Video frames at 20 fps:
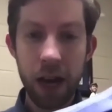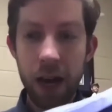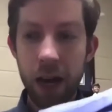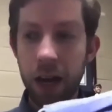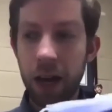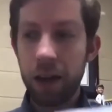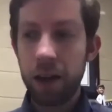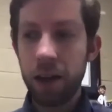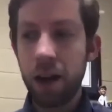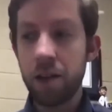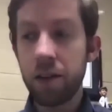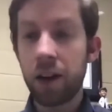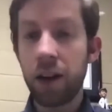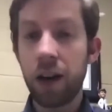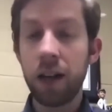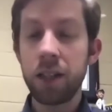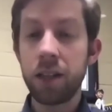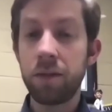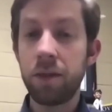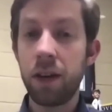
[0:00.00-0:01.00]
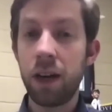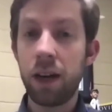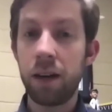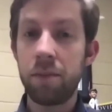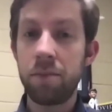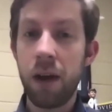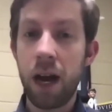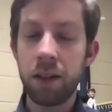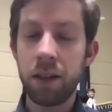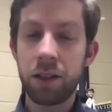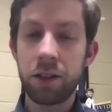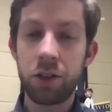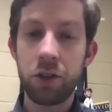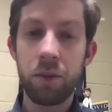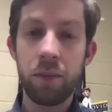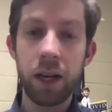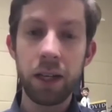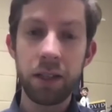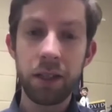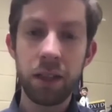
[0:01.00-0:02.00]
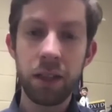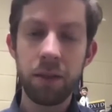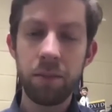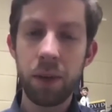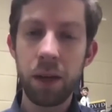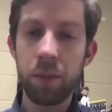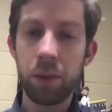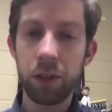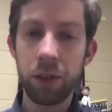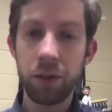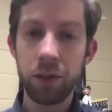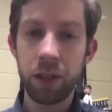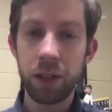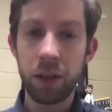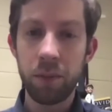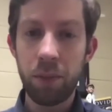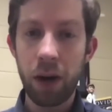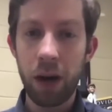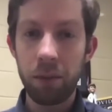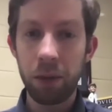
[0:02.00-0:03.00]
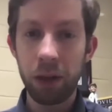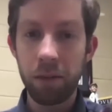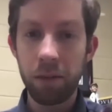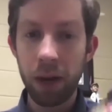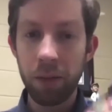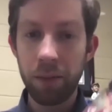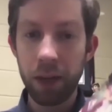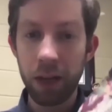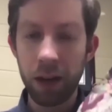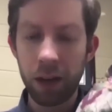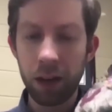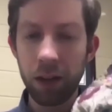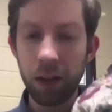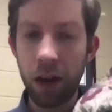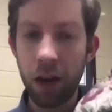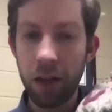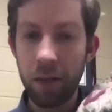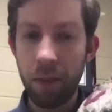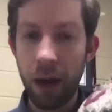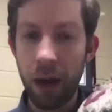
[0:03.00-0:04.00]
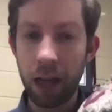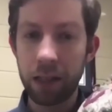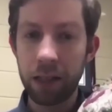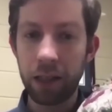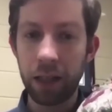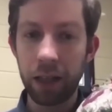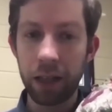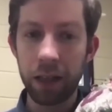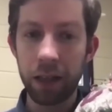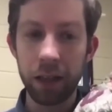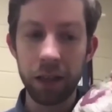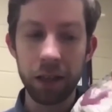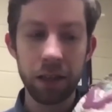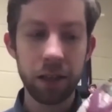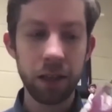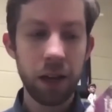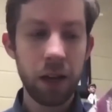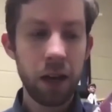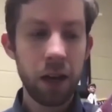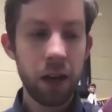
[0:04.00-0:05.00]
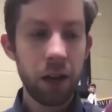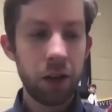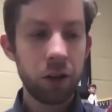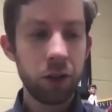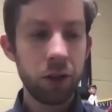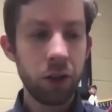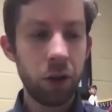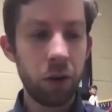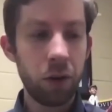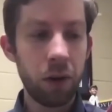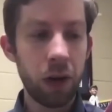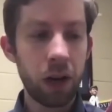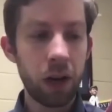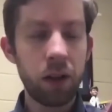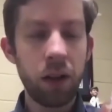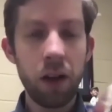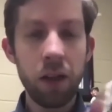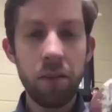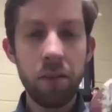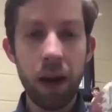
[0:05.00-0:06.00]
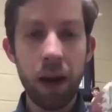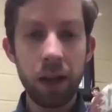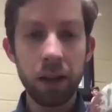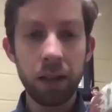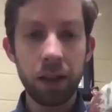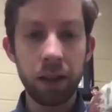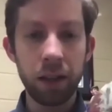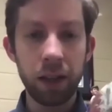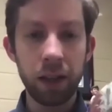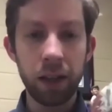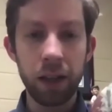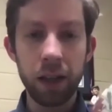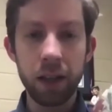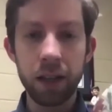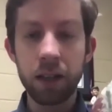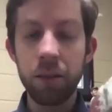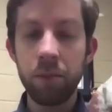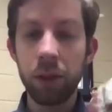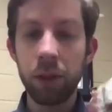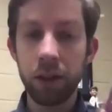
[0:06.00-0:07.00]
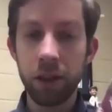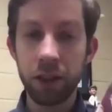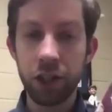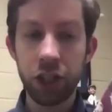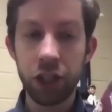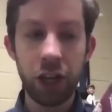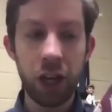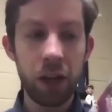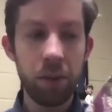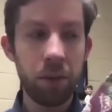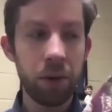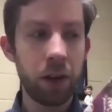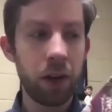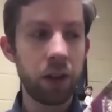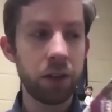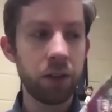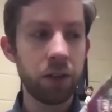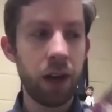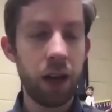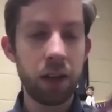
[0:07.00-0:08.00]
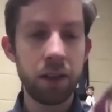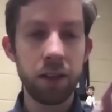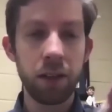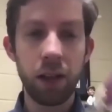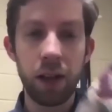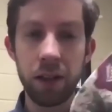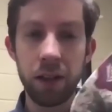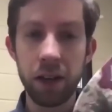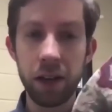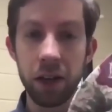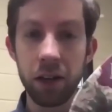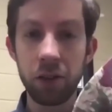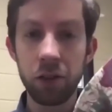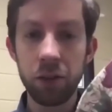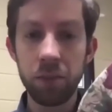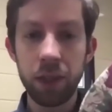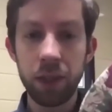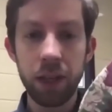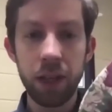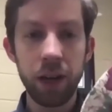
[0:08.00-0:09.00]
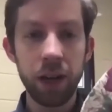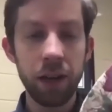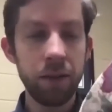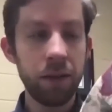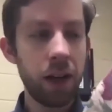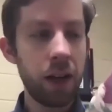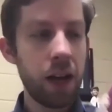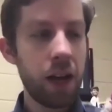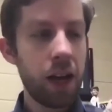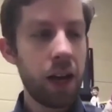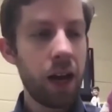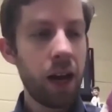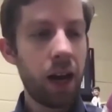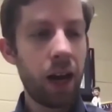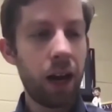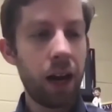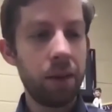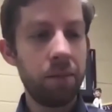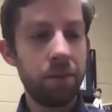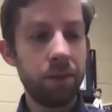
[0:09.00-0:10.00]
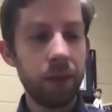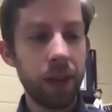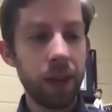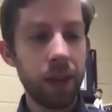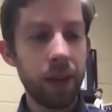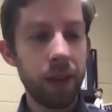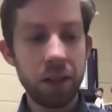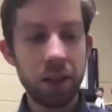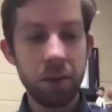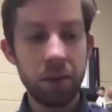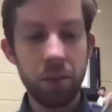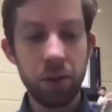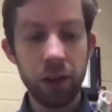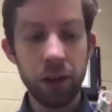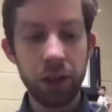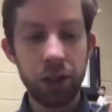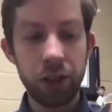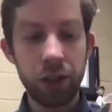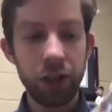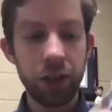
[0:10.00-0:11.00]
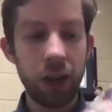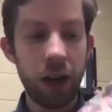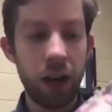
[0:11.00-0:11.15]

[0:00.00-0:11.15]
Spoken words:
The other kinds of masks you might see people using in the public might be a cloth mask like this. So a cloth mask is similar in shape. It also has the ear loops here. It has a bridge.